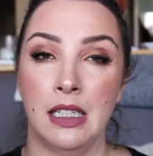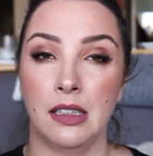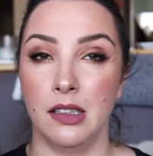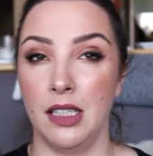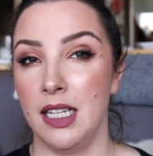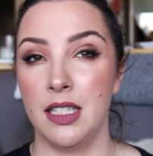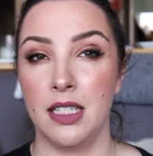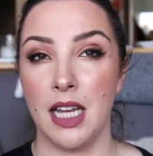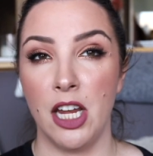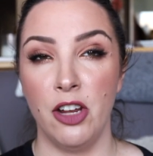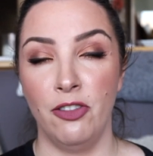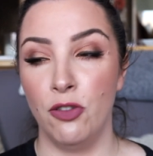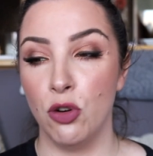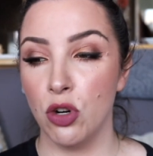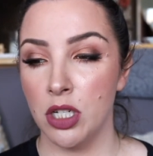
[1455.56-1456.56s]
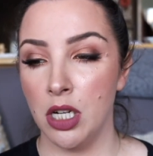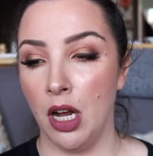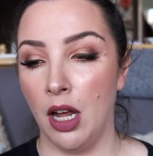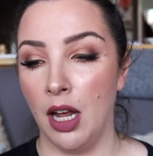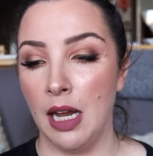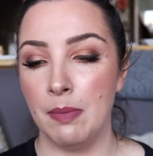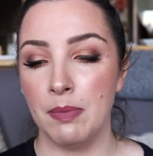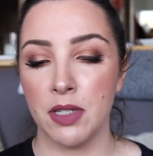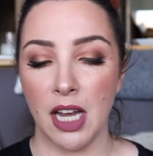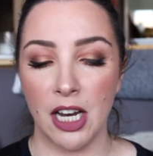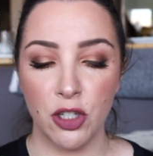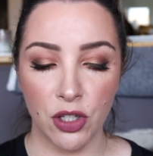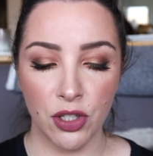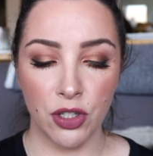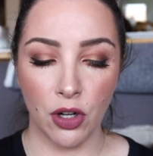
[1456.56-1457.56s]
let's say four times. I
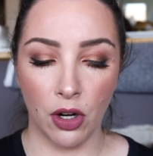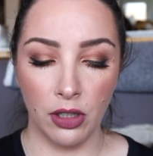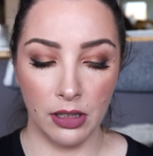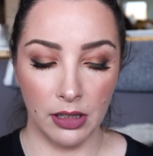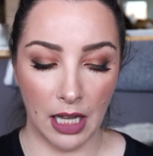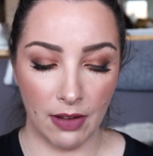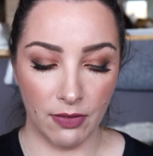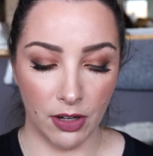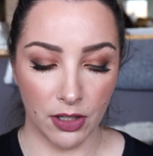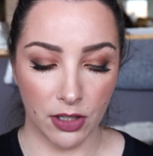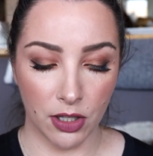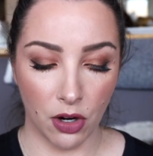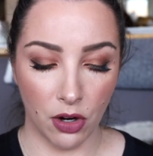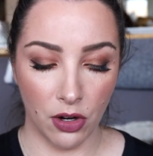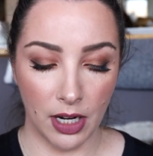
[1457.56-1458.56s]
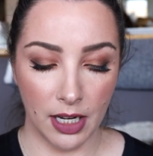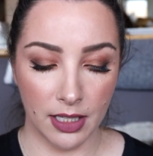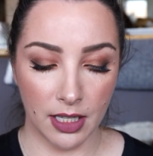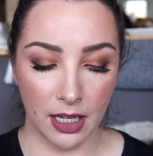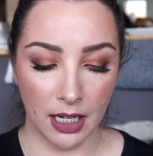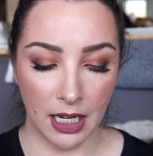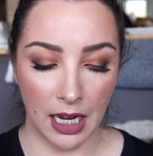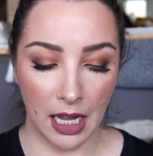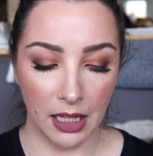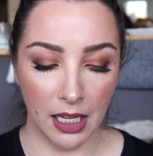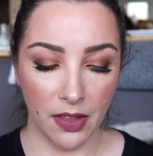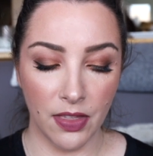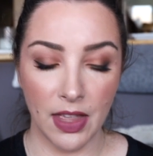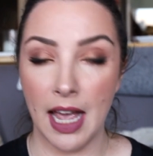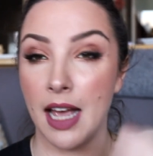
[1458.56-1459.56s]
just don't love it. So it's a
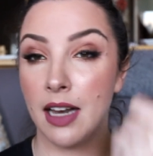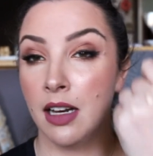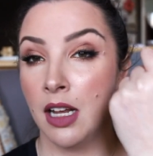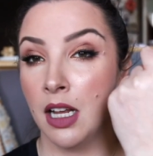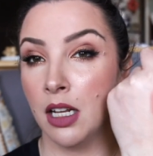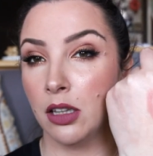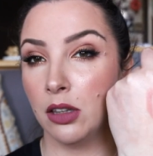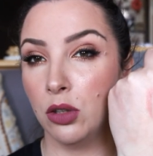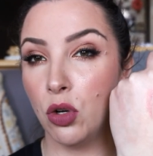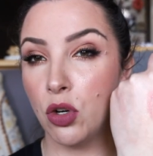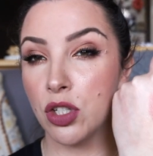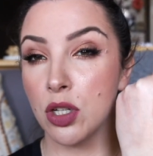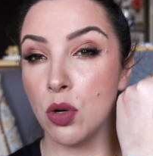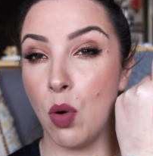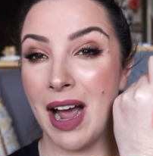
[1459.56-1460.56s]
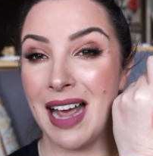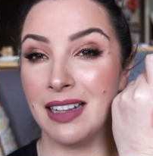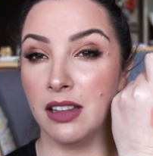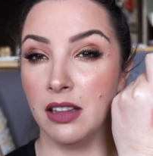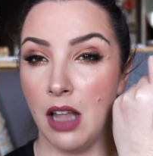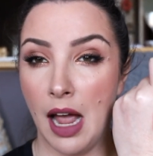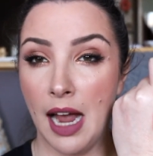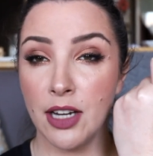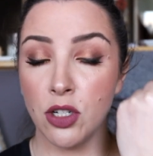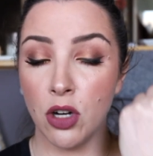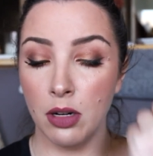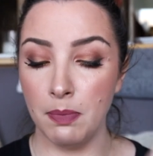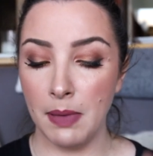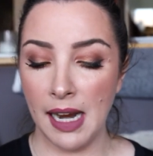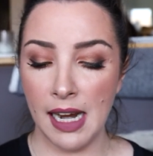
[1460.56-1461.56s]
color that looks quite light
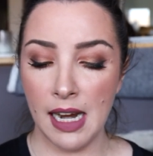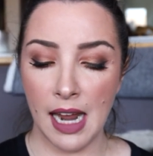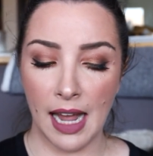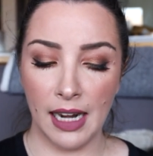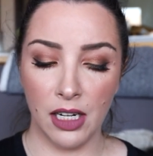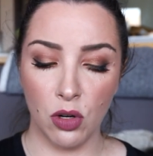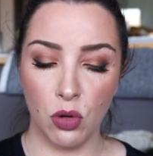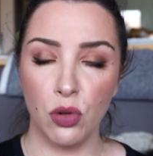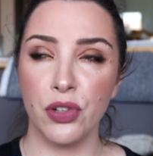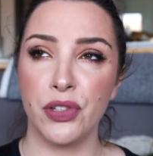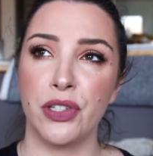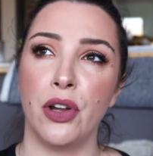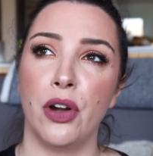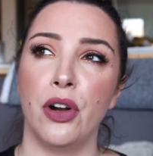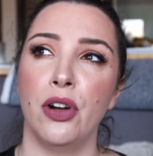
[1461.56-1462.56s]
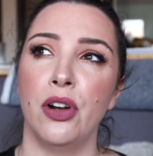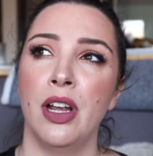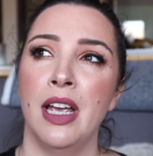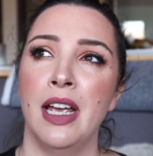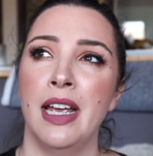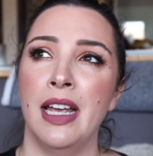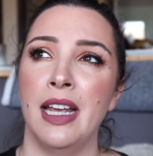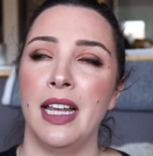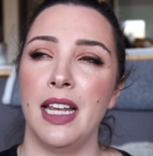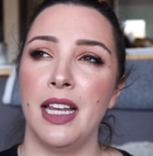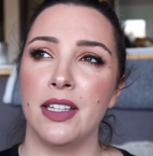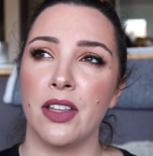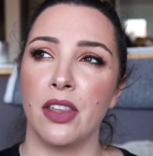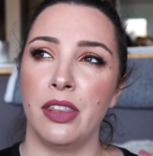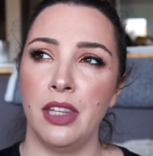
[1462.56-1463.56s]
on me, and it also
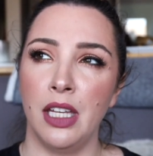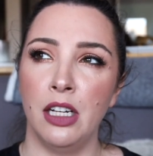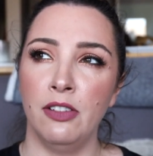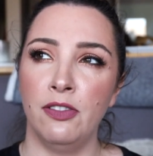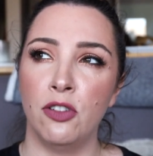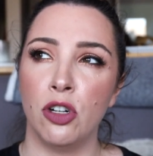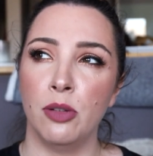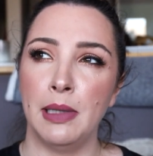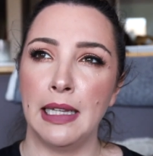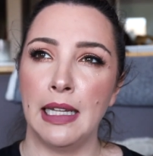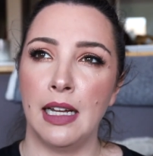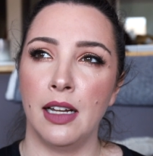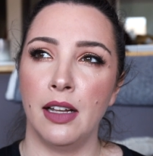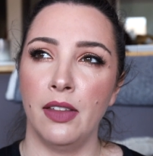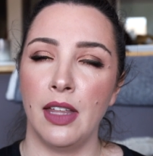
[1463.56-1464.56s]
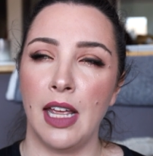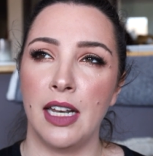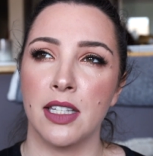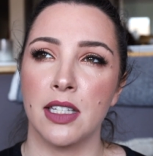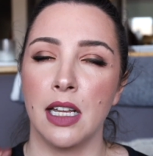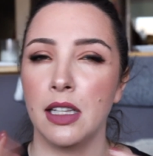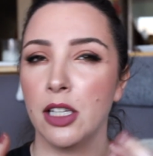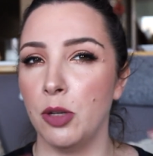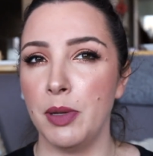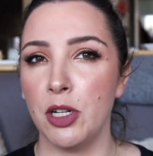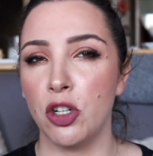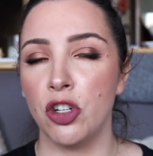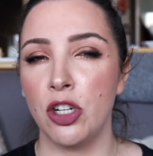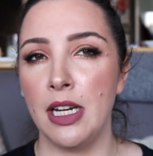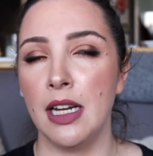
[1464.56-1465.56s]
is a thin formula and it's a little
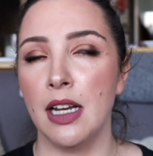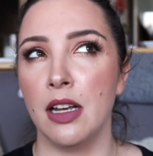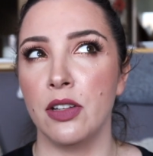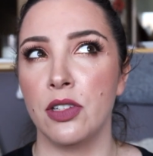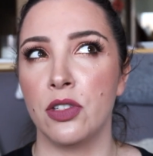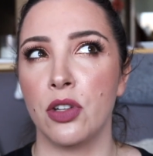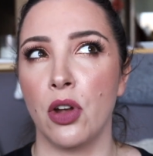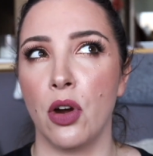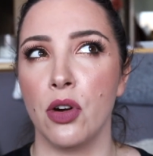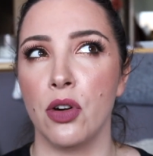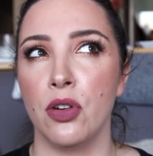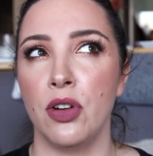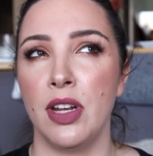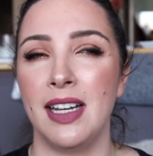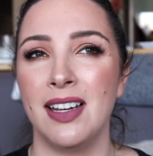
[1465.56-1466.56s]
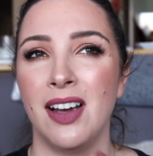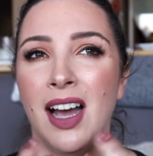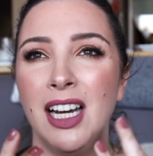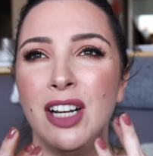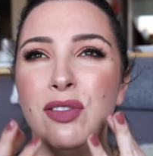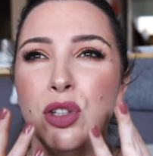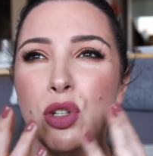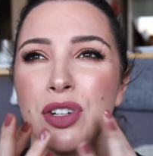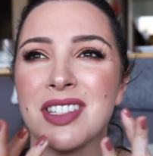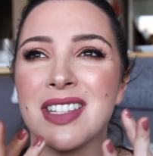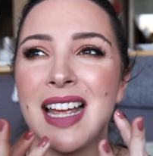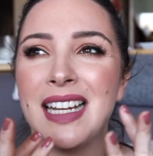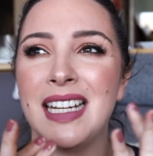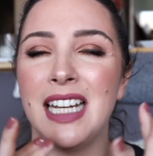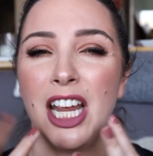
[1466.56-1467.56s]
bit sheer, so it kind of looks
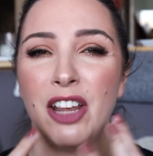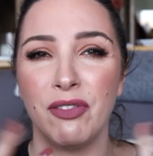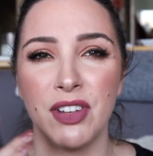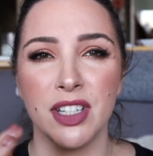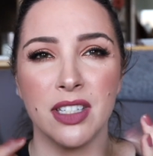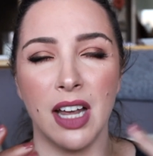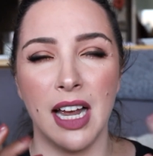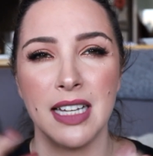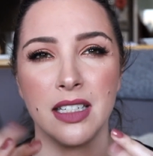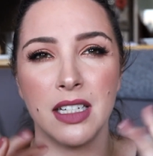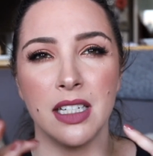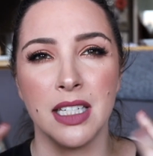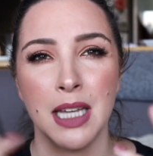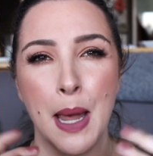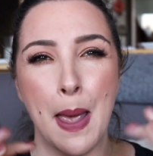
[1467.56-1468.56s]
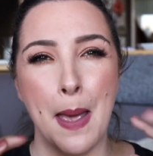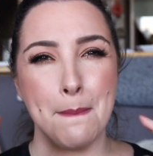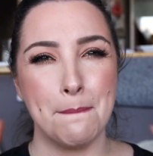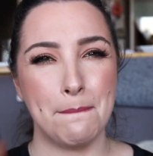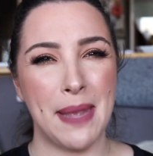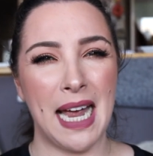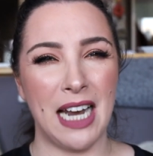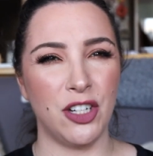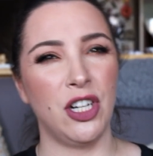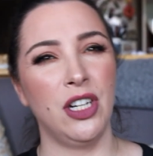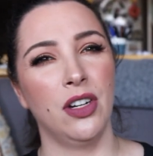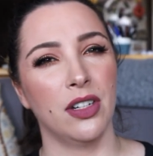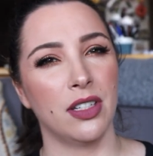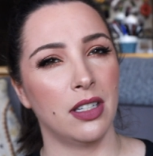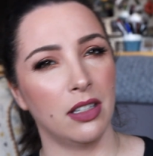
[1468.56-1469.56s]
like it emphasizes
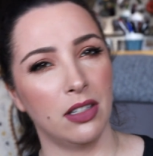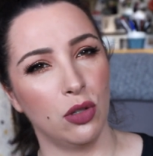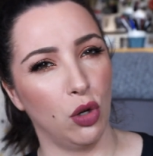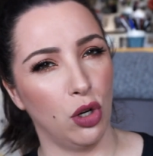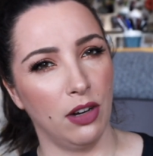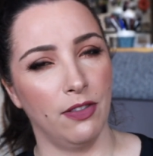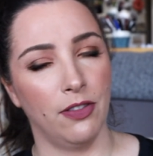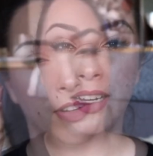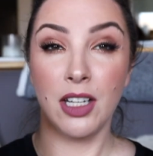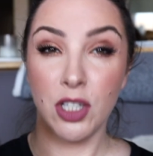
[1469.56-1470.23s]
patchiness, sort of.